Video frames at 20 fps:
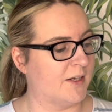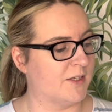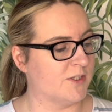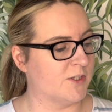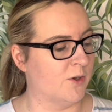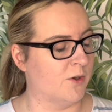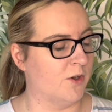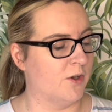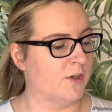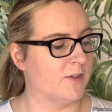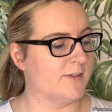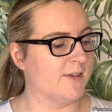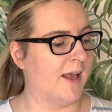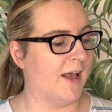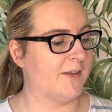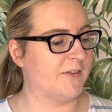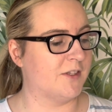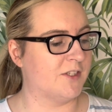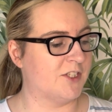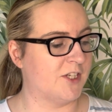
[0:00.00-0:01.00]
is hot,
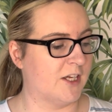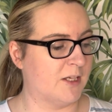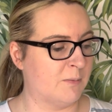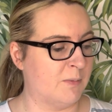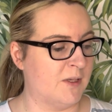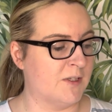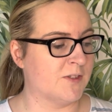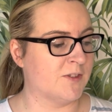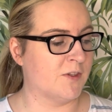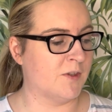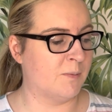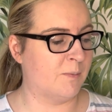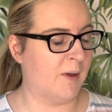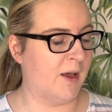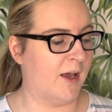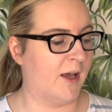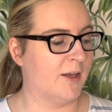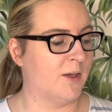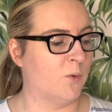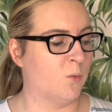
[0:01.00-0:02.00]
add the chickpeas to the
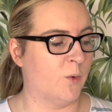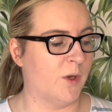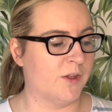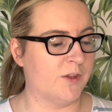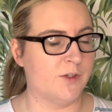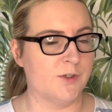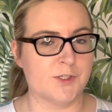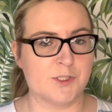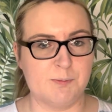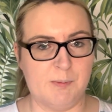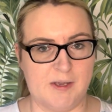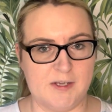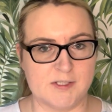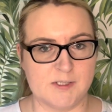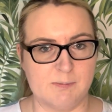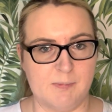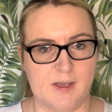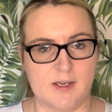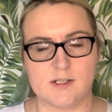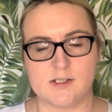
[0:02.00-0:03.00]
pan with your spice
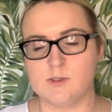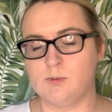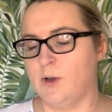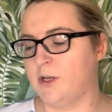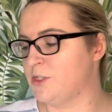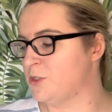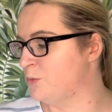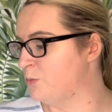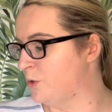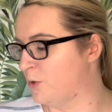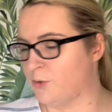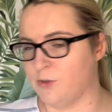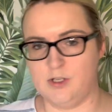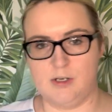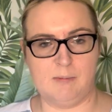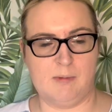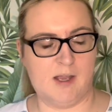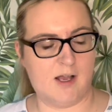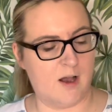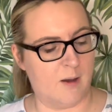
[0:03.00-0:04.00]
mix, which we're going to
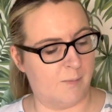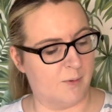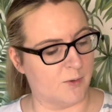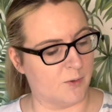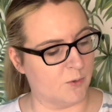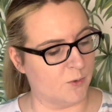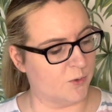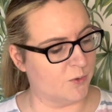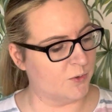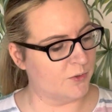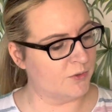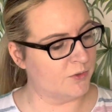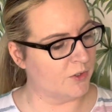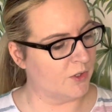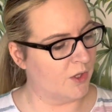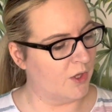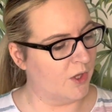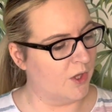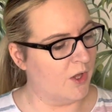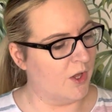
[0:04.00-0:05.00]
make up our own.
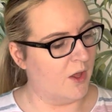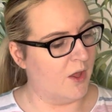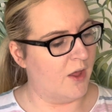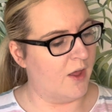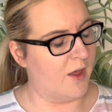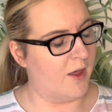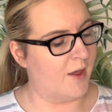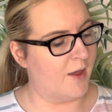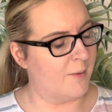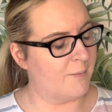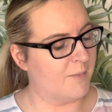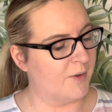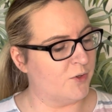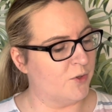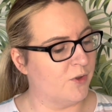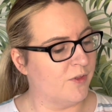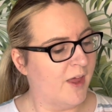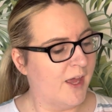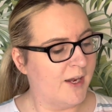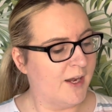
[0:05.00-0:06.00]
You
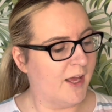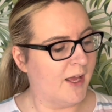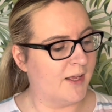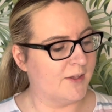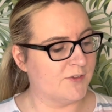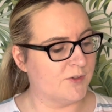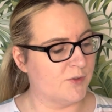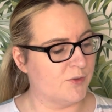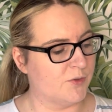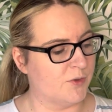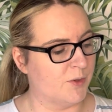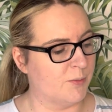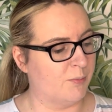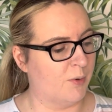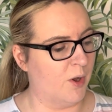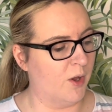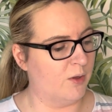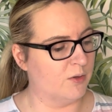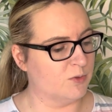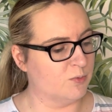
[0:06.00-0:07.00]
then add the
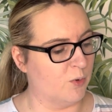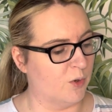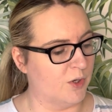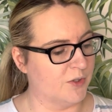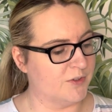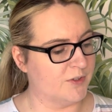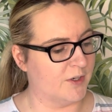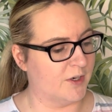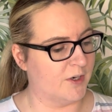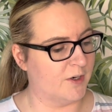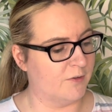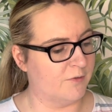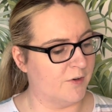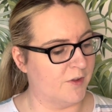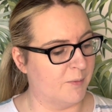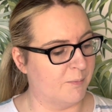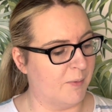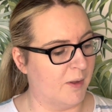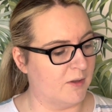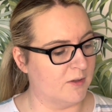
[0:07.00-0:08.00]
boiled water for the
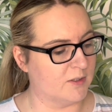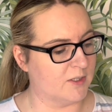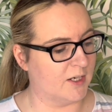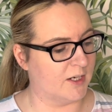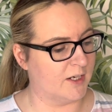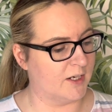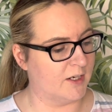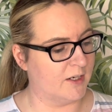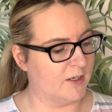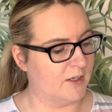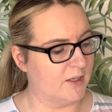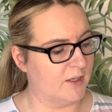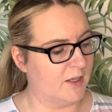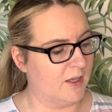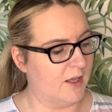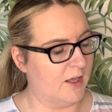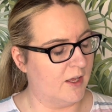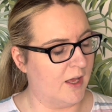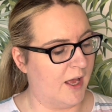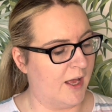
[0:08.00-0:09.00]
bulgur
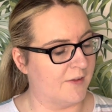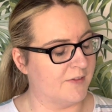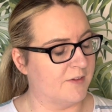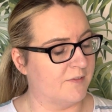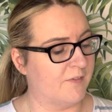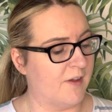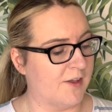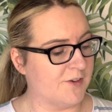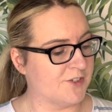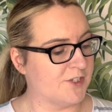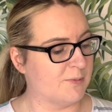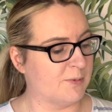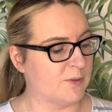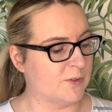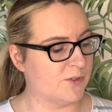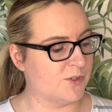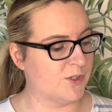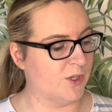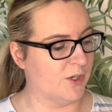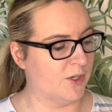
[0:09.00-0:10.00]
and the vegetable
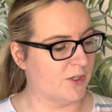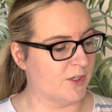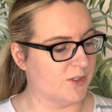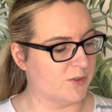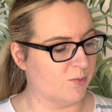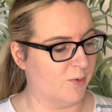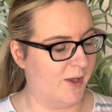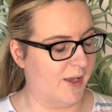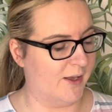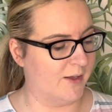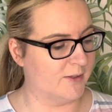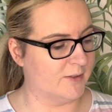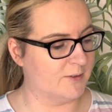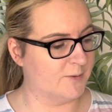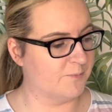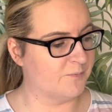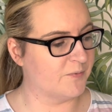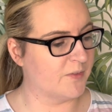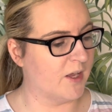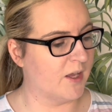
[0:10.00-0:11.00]
stock as well,
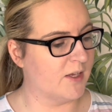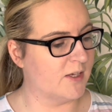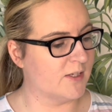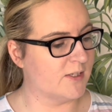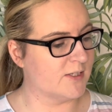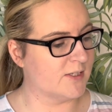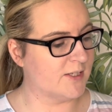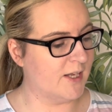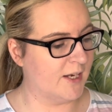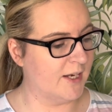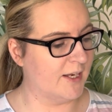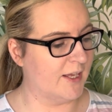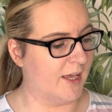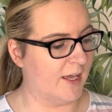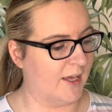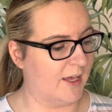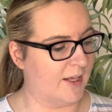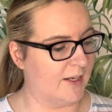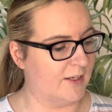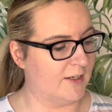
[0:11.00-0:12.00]
stirring it
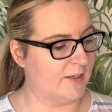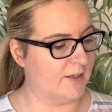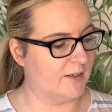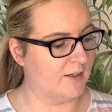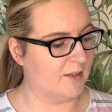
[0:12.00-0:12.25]
in,